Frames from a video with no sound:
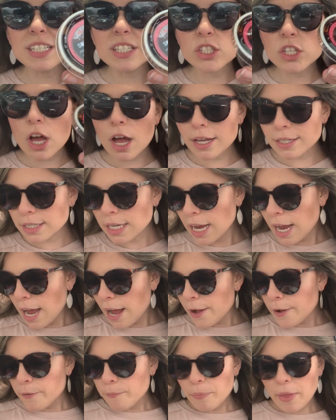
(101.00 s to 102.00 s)
sauce.
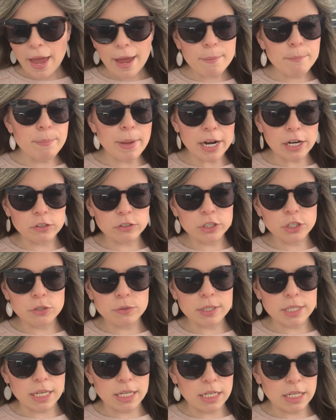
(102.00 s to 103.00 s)
I barely
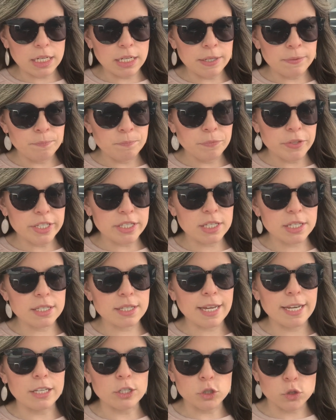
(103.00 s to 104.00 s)
use any. This is
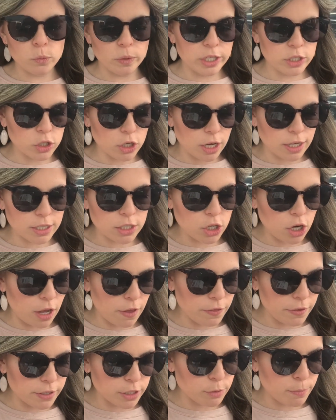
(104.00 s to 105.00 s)
like a sweet sauce,
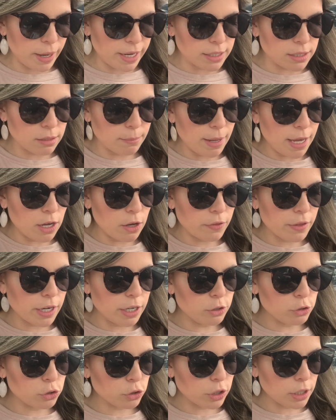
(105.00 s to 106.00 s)
not the spicy mayo that I
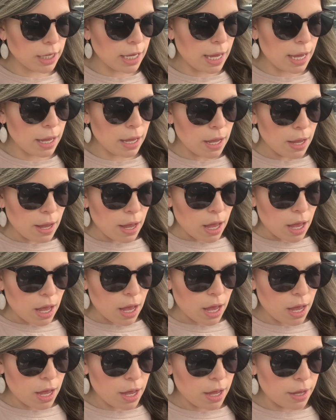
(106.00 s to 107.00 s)
usually get.
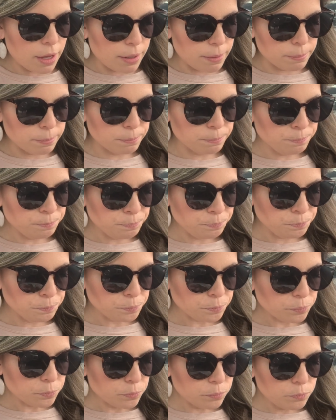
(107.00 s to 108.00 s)
Um,
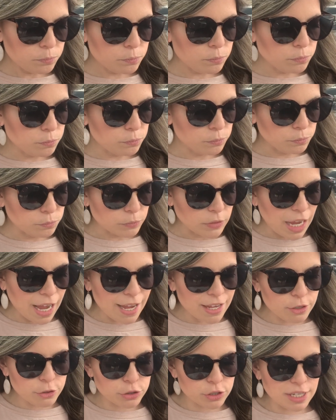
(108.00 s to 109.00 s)
I
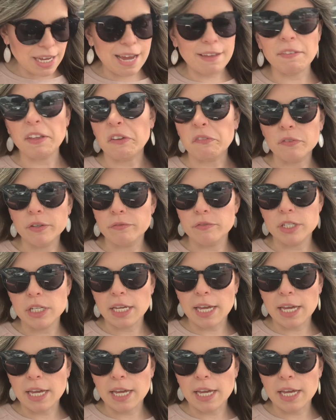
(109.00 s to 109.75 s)
usually add like fifty